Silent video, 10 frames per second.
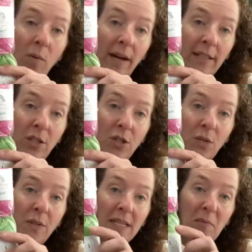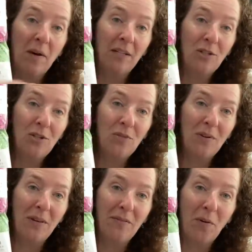wanted to do is I wanted to do
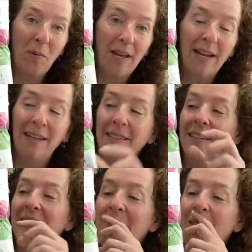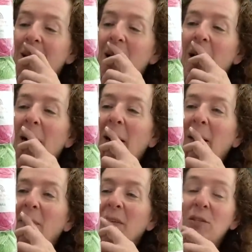a giveaway on this.
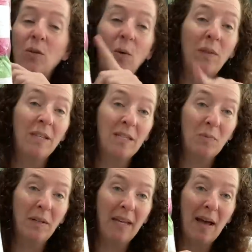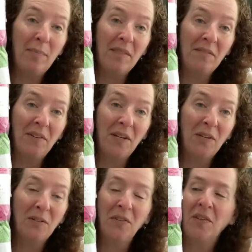So this will not be the
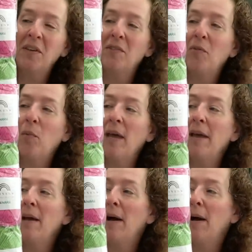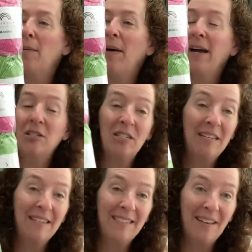video for the giveaway. I just
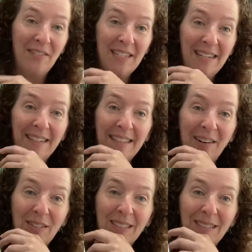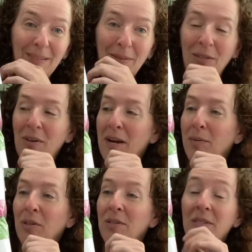hit 17,000
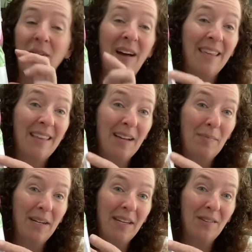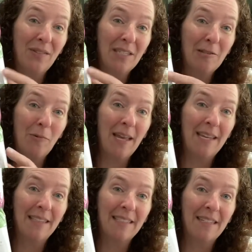subscribers, so I think I'm going to give this away
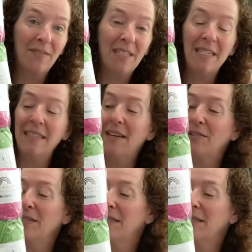in the 17,000